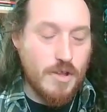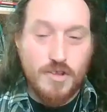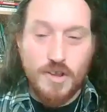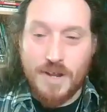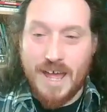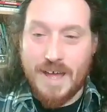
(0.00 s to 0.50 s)

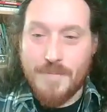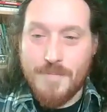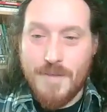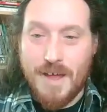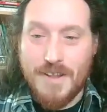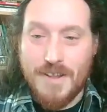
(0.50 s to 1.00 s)
So yeah,
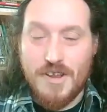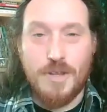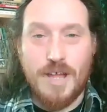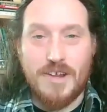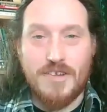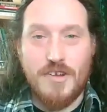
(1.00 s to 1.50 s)
until
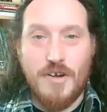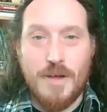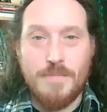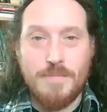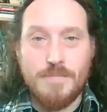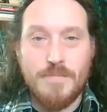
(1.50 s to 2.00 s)
next
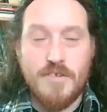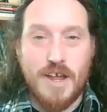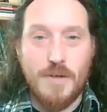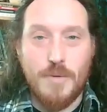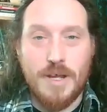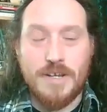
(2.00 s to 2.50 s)
time,
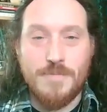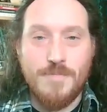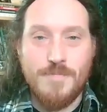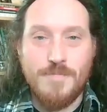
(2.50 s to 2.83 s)
stay weird.